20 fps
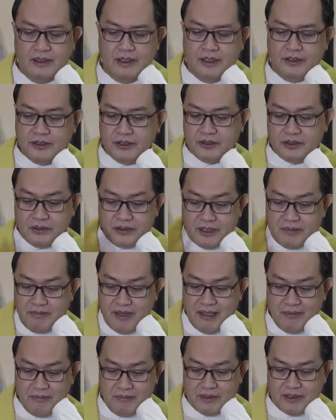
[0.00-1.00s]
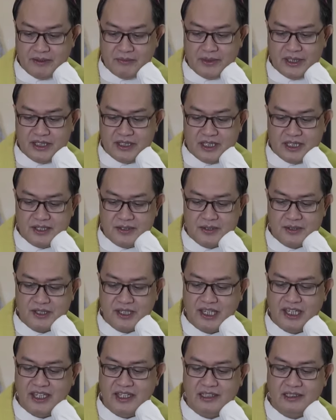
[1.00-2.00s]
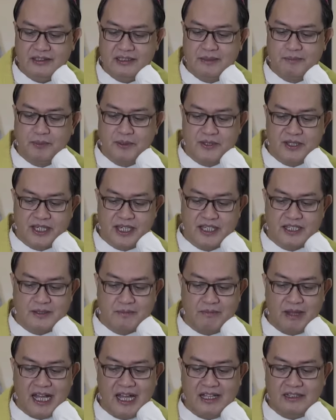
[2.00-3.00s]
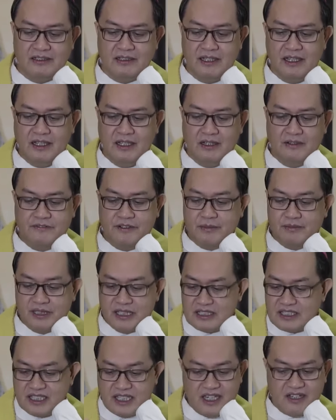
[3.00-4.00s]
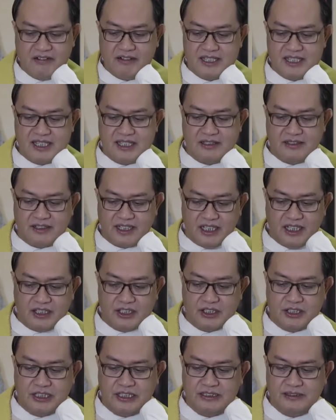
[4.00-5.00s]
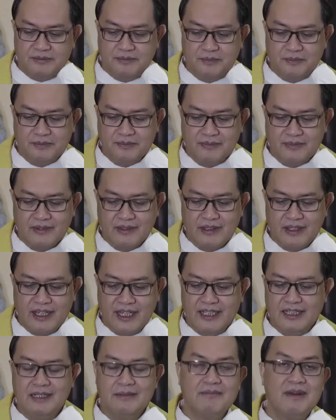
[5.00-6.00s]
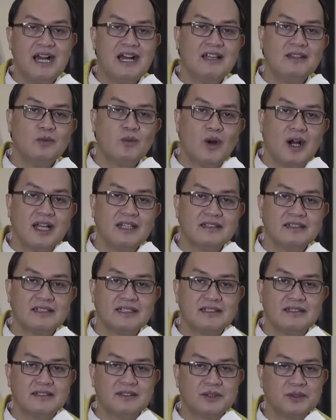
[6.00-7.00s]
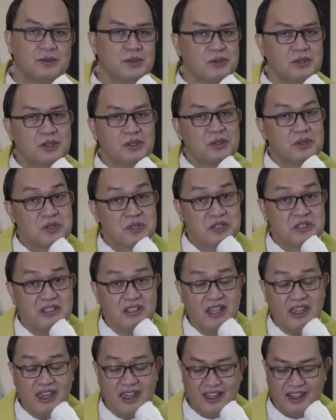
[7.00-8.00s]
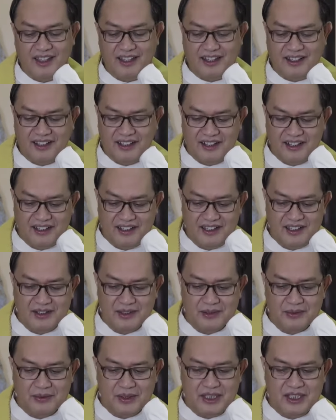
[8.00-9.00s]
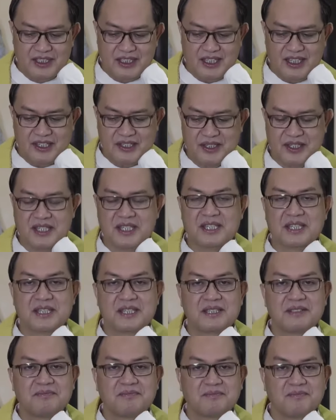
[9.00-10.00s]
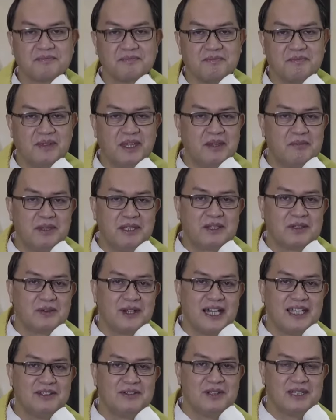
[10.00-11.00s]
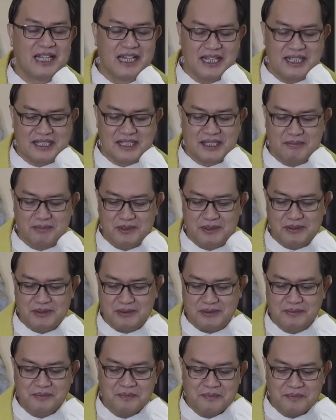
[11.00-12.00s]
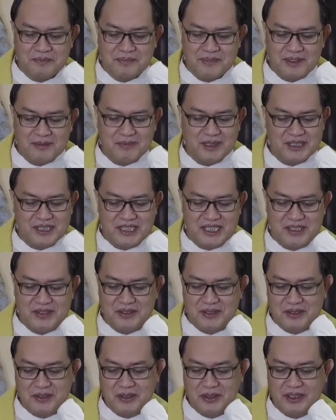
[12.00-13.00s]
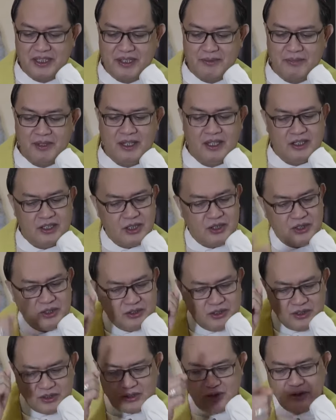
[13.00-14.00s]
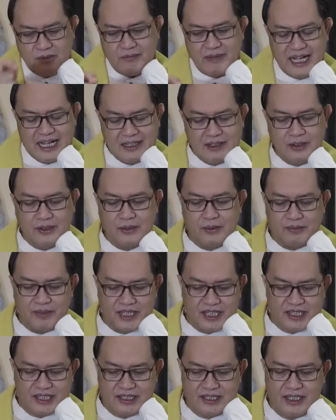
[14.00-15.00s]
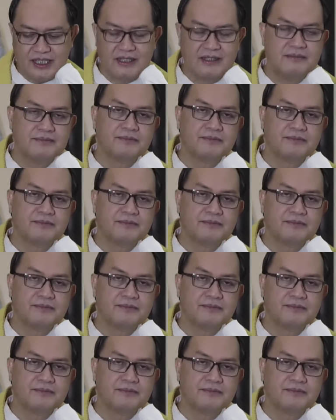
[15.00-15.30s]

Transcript: Do you remember when Jesus healed the possessed man from the Gerasene region and the man wanted to stay with Jesus, maybe to idolize him too? But Jesus told him, no, go back home instead